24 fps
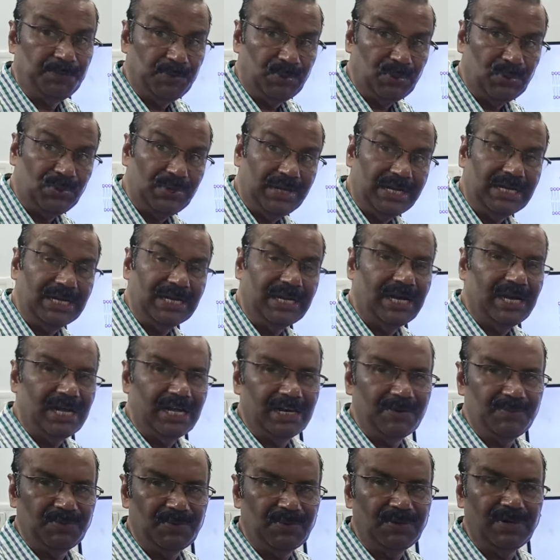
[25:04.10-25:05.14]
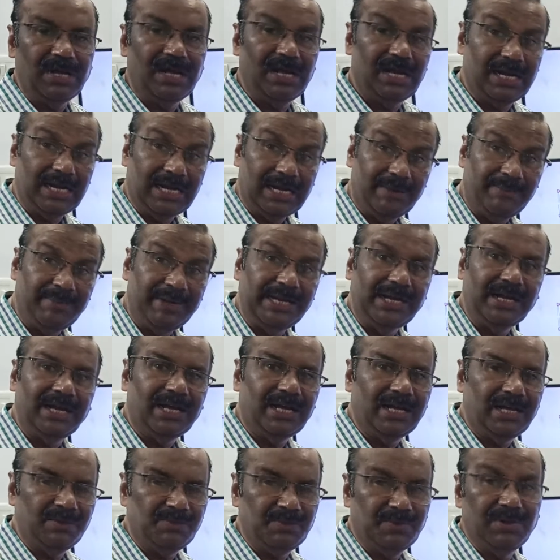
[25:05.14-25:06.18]
protein hormone or amine
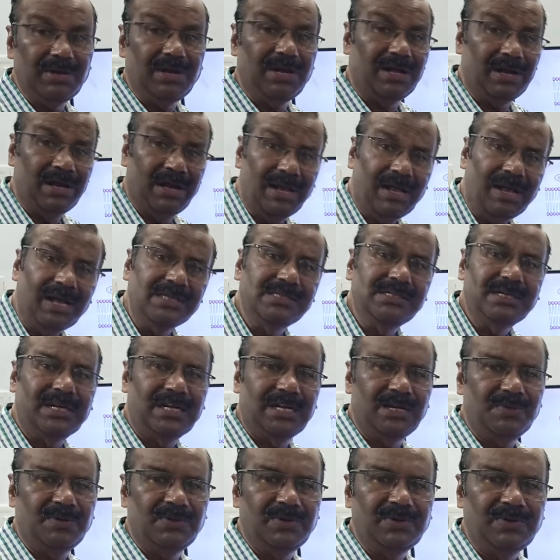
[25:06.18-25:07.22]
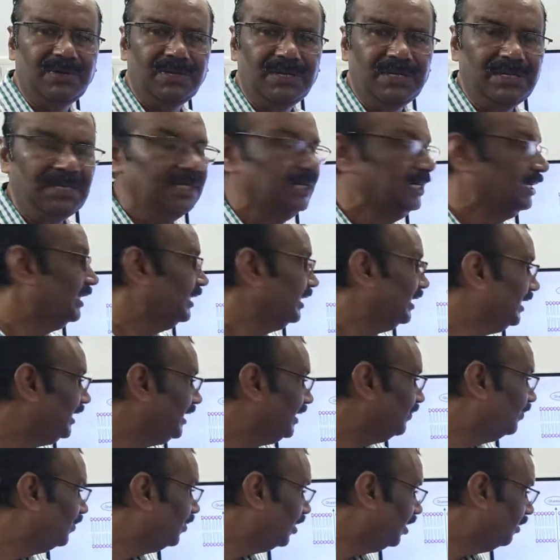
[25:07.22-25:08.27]
hormone or large hormone.
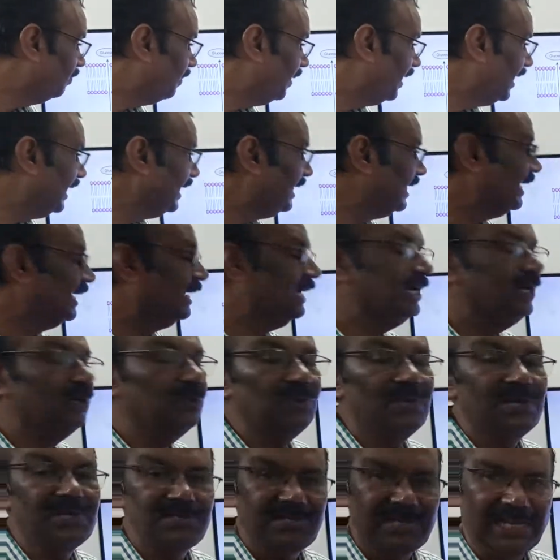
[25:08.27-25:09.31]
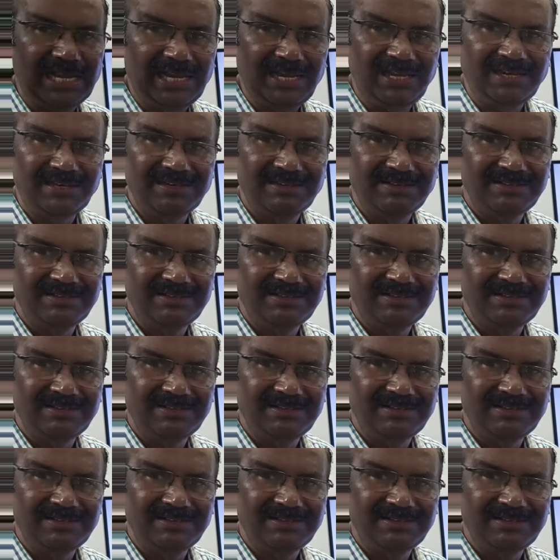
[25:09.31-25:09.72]
It won't penetrate into the cell,